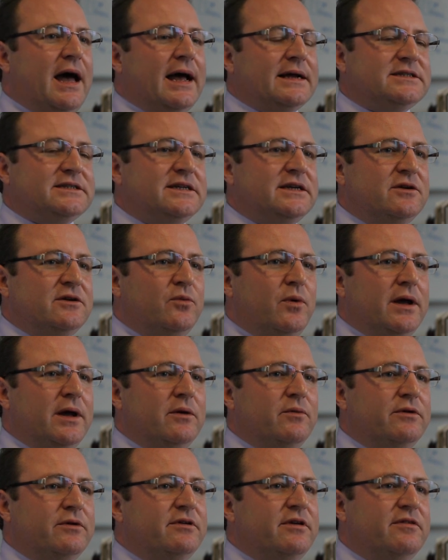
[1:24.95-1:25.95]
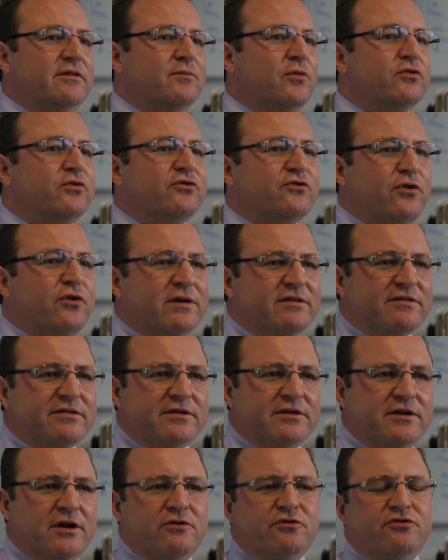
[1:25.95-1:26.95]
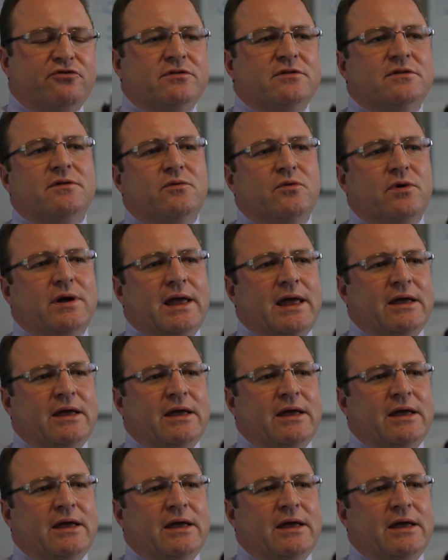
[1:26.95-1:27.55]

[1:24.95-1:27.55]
acting in a way which is more stressed than usual,